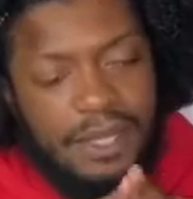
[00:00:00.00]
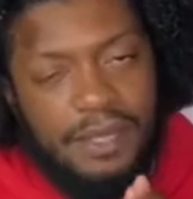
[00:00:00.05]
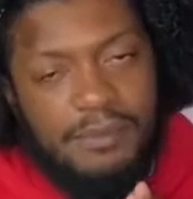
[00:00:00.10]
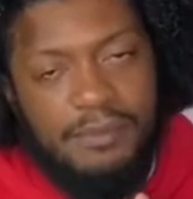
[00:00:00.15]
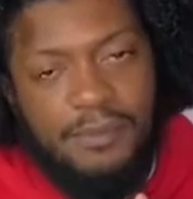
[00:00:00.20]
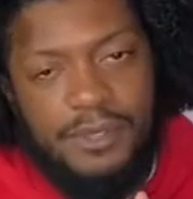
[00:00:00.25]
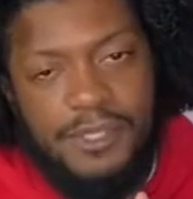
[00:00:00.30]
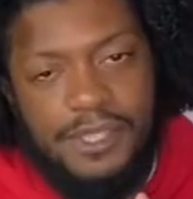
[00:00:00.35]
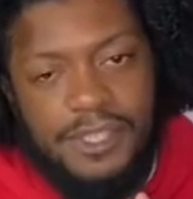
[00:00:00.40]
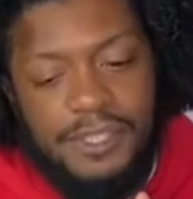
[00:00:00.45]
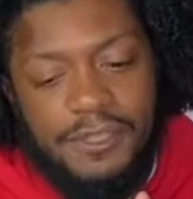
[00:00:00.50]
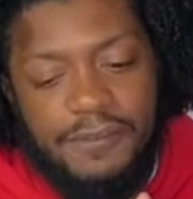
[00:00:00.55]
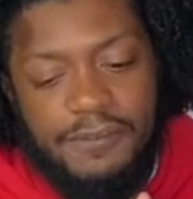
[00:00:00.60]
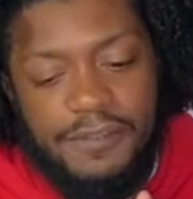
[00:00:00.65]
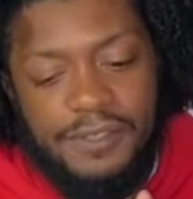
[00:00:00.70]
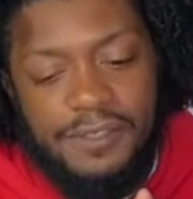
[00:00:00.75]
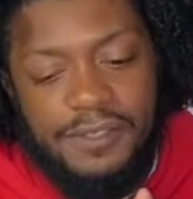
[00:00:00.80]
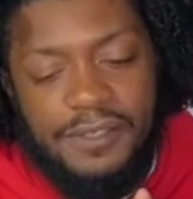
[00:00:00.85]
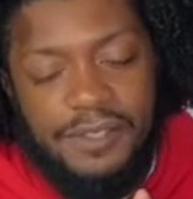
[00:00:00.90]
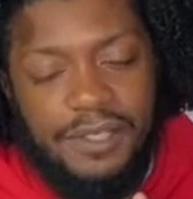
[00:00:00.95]
more
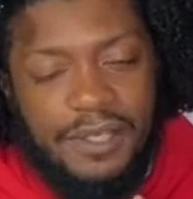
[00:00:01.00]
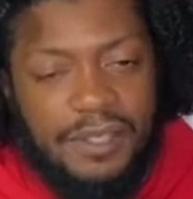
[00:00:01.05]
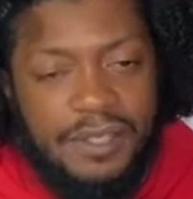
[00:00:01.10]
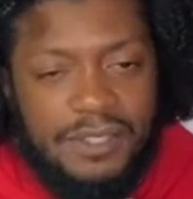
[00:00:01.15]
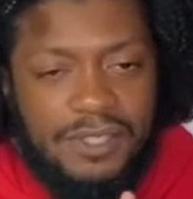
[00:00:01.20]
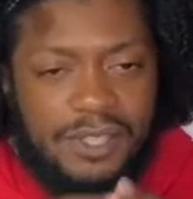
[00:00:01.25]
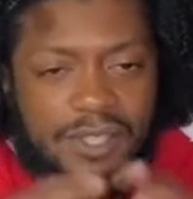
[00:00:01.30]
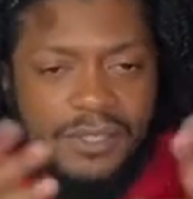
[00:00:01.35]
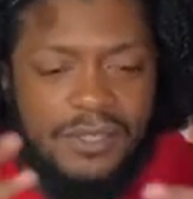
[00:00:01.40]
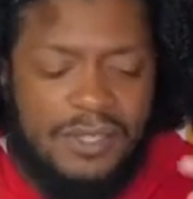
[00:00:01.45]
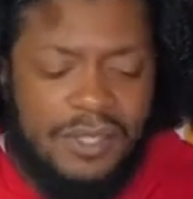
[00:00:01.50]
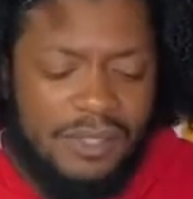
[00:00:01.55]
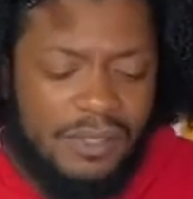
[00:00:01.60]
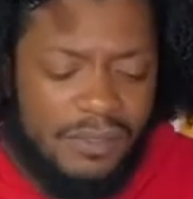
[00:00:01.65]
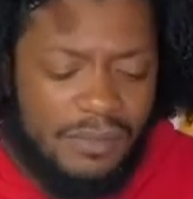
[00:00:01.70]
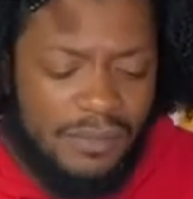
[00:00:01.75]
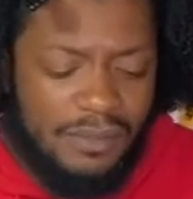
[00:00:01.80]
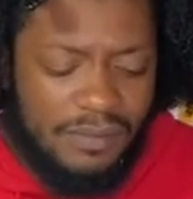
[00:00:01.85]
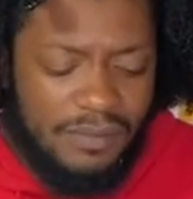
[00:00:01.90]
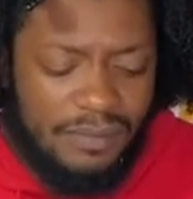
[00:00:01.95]
silver. So, you
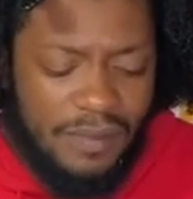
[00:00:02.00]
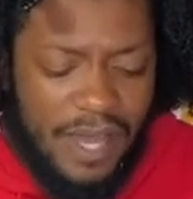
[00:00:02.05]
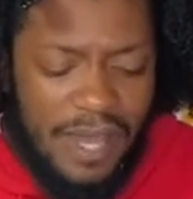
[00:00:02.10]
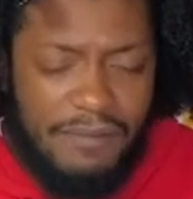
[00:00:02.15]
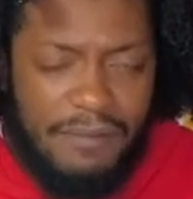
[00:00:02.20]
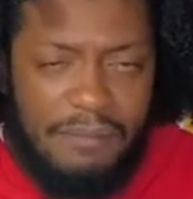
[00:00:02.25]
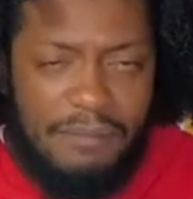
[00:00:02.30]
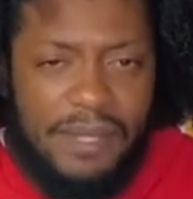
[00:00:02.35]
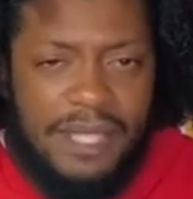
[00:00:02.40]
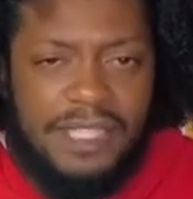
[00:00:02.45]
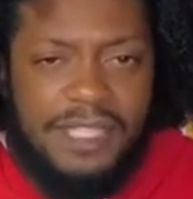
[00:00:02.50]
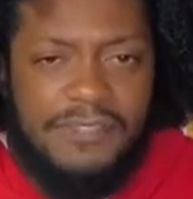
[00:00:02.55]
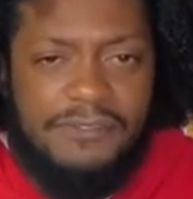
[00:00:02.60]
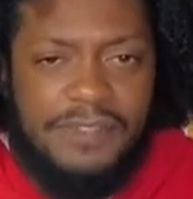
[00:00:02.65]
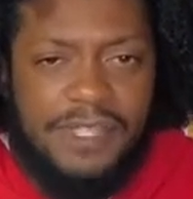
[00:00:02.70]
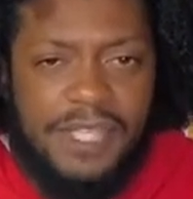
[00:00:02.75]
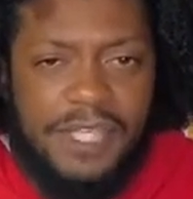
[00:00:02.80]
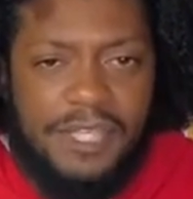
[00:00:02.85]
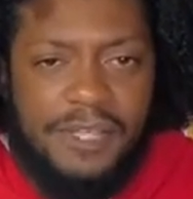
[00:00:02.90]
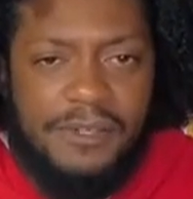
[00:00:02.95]
know, I have a bunch of
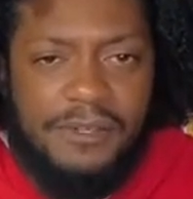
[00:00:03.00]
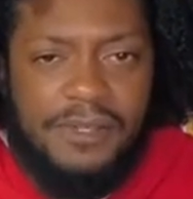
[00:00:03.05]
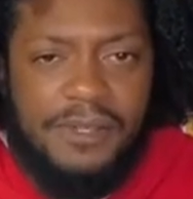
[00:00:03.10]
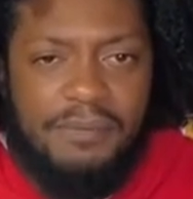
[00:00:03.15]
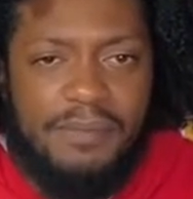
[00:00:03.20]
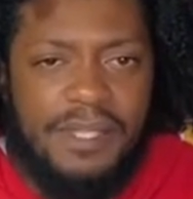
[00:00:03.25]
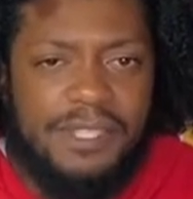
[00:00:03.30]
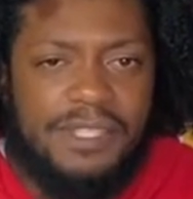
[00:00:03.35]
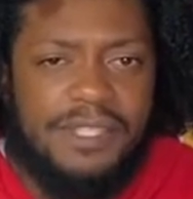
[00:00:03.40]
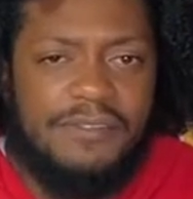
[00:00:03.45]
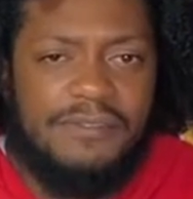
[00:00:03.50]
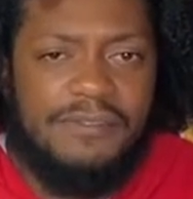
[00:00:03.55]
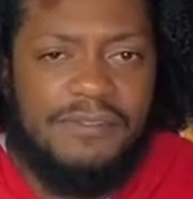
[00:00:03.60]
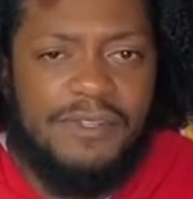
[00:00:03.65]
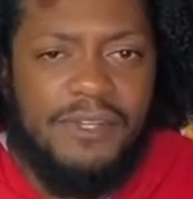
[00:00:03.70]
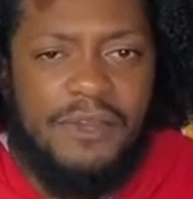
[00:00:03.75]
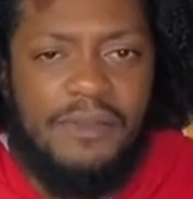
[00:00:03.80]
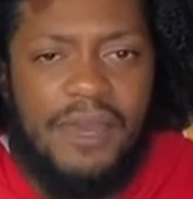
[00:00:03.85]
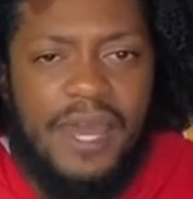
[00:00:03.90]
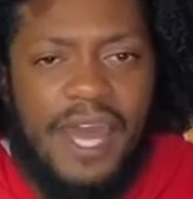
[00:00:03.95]
teal, a bunch of, you
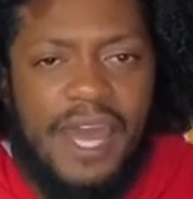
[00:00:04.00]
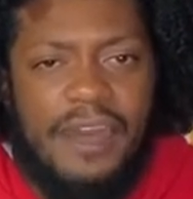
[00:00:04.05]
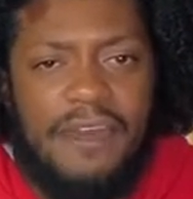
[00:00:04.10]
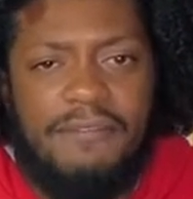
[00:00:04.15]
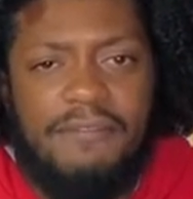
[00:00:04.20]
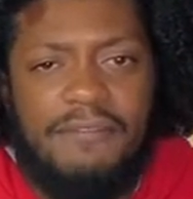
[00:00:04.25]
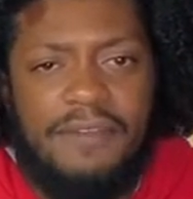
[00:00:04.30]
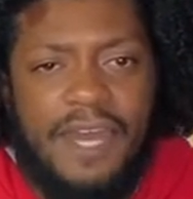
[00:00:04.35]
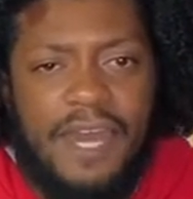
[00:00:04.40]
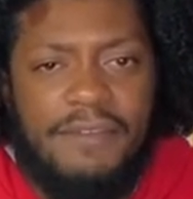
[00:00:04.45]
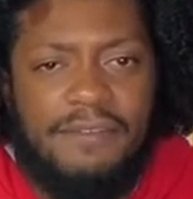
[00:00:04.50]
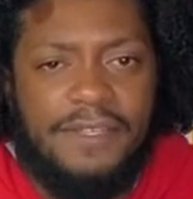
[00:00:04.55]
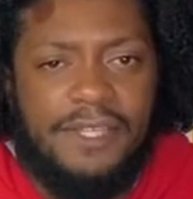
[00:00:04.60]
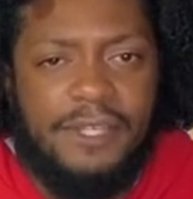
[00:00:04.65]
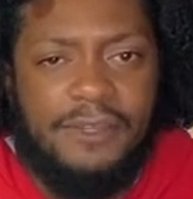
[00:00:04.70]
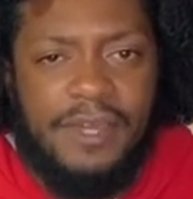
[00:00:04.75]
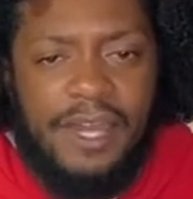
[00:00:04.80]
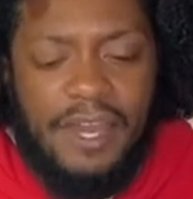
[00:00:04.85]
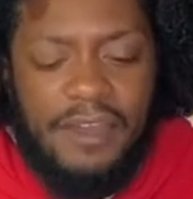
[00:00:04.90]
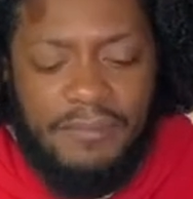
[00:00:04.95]
know, half
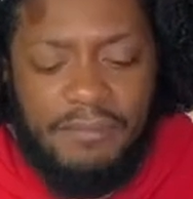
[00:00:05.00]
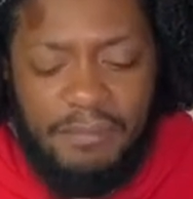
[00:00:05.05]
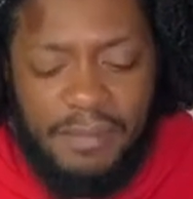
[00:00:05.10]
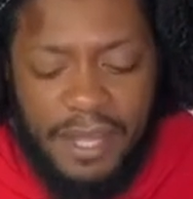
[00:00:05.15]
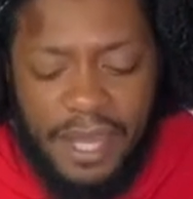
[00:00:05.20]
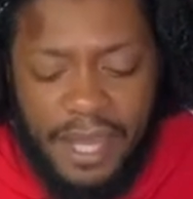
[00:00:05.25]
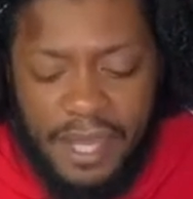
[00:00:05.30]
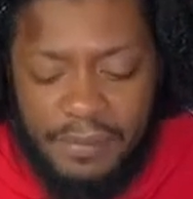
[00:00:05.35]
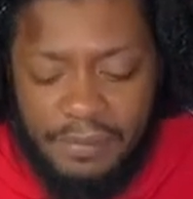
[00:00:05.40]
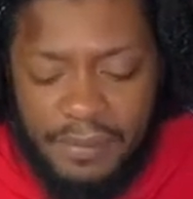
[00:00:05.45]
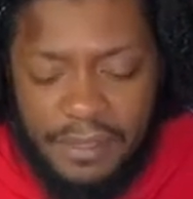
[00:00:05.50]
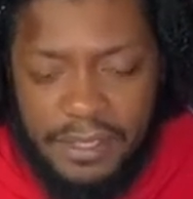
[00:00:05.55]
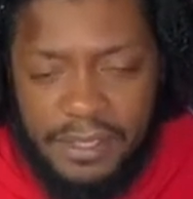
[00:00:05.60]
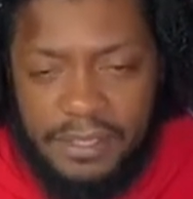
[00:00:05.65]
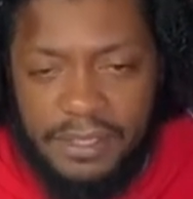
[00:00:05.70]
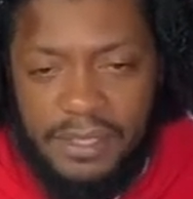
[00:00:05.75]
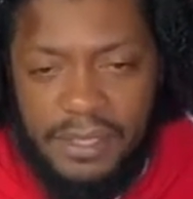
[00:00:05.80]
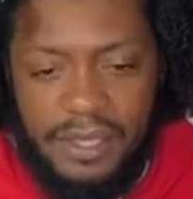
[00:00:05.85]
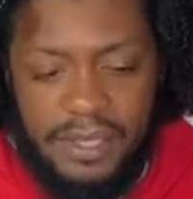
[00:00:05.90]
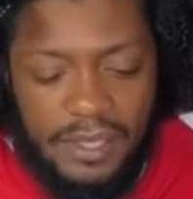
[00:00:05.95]
teal, half black,
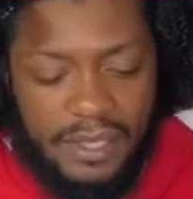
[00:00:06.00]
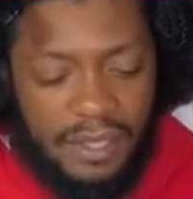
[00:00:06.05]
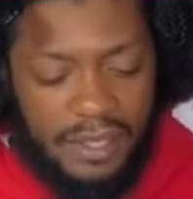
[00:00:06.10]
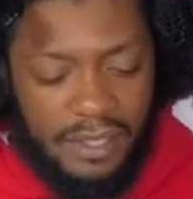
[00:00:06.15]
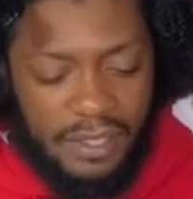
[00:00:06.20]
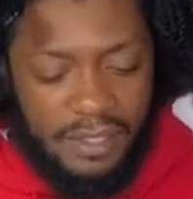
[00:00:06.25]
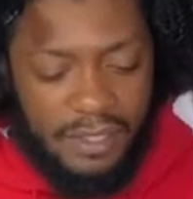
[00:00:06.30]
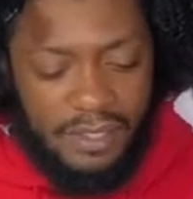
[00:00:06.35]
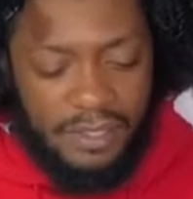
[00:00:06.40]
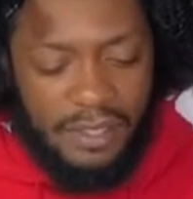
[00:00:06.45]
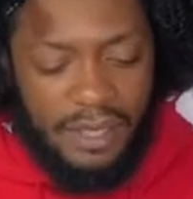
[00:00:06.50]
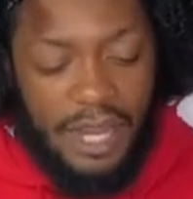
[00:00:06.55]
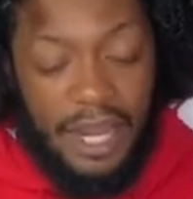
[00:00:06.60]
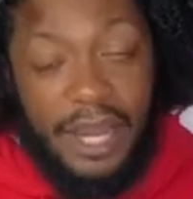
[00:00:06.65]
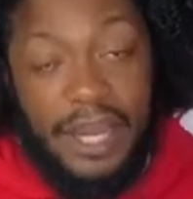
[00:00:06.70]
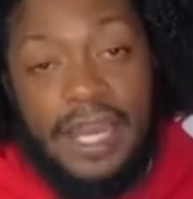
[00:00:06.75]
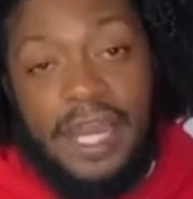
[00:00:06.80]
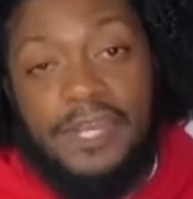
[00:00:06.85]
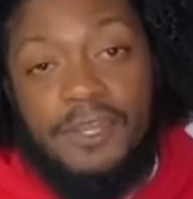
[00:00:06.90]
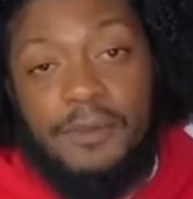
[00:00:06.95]
but I
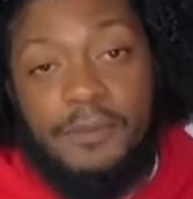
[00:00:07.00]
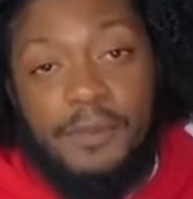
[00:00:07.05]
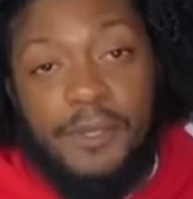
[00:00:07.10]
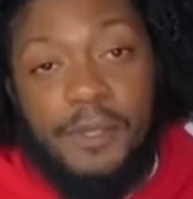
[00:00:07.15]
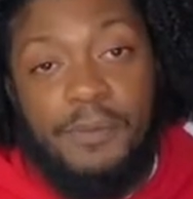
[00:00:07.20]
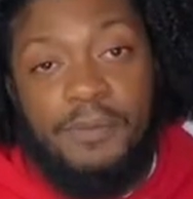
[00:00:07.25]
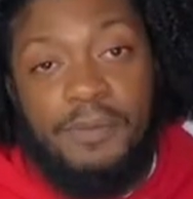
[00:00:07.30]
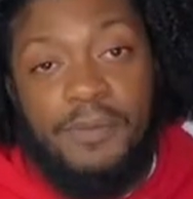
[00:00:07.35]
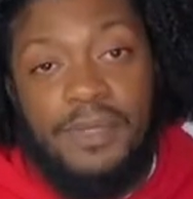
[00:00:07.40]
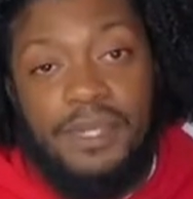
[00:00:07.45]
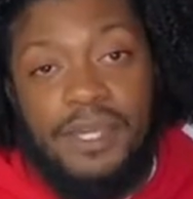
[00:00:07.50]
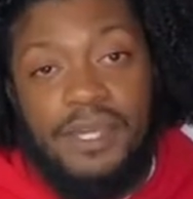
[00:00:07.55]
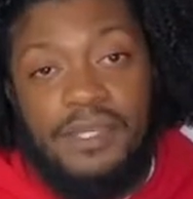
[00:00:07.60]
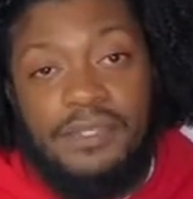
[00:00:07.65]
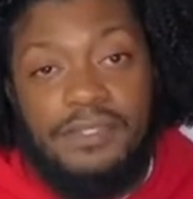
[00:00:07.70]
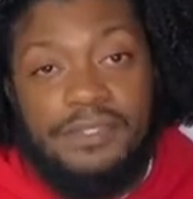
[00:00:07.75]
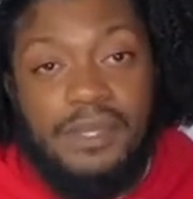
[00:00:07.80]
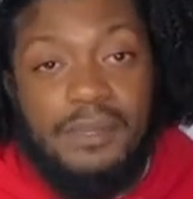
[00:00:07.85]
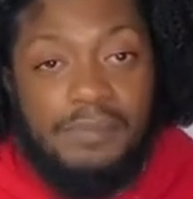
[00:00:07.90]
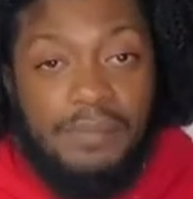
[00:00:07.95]
ain't got no purple yet.
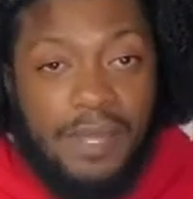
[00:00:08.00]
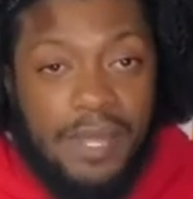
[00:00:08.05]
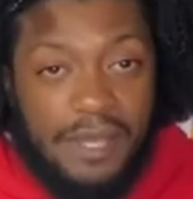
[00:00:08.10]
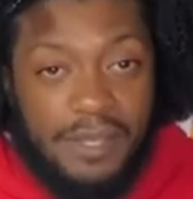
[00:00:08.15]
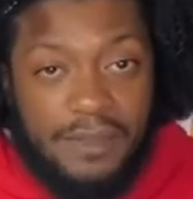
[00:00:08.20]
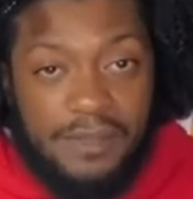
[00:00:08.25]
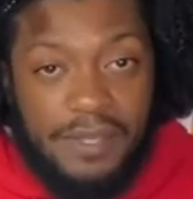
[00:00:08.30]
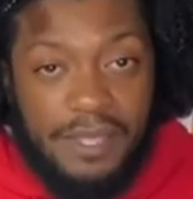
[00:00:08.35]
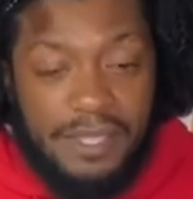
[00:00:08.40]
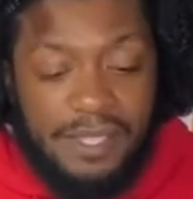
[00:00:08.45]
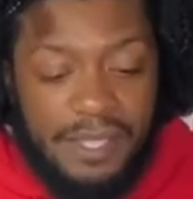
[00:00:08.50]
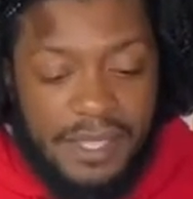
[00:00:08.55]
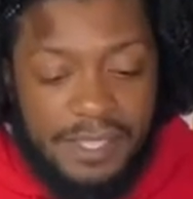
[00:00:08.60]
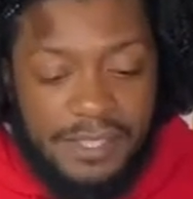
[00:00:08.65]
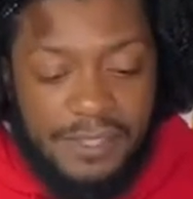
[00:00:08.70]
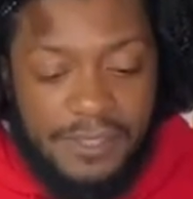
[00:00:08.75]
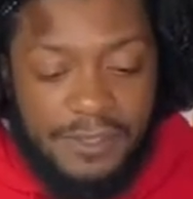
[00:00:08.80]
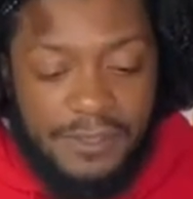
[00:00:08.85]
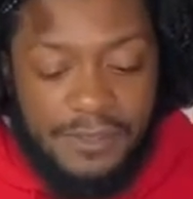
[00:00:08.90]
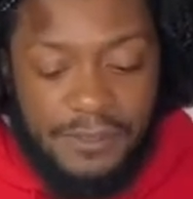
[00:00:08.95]
So I'm planning on get that
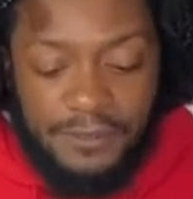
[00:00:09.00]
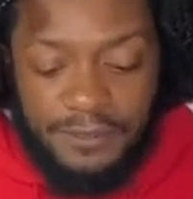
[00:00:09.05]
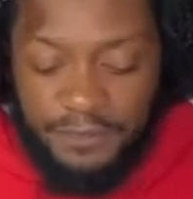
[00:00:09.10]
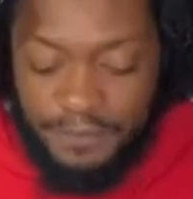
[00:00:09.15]
too.